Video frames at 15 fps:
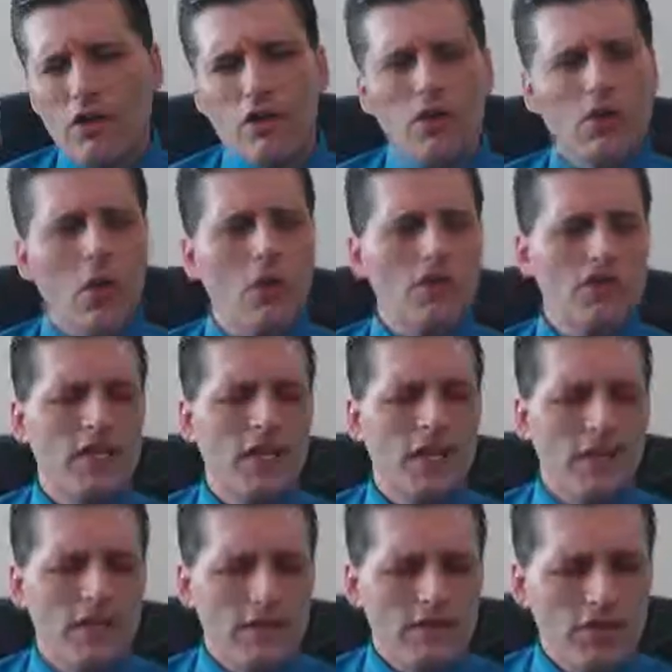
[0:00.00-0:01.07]

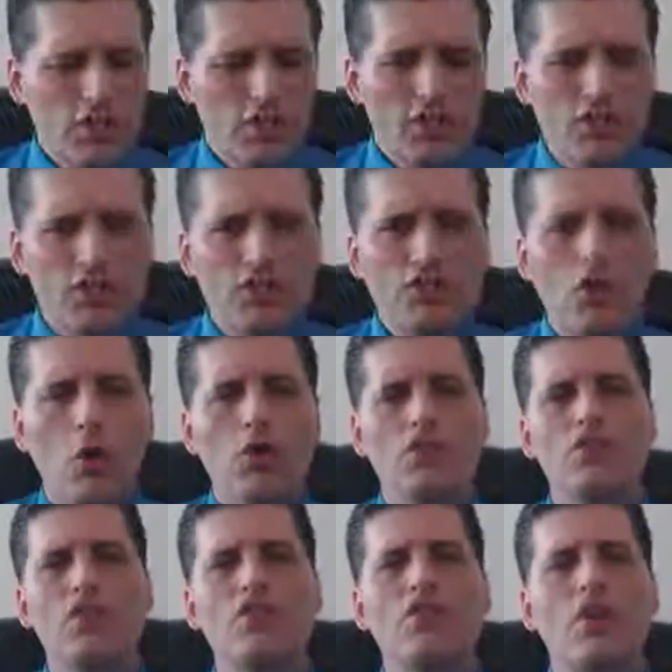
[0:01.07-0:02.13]
causing
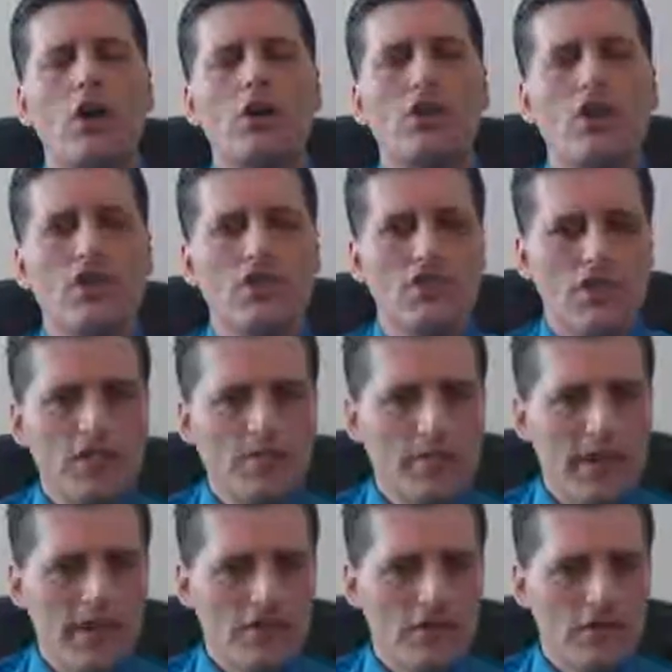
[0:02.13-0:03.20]
distortions across the
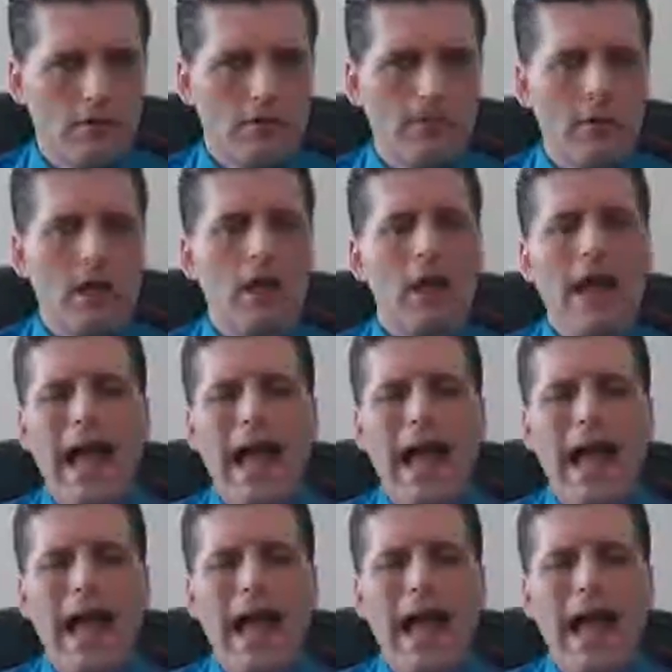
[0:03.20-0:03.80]
spectrum,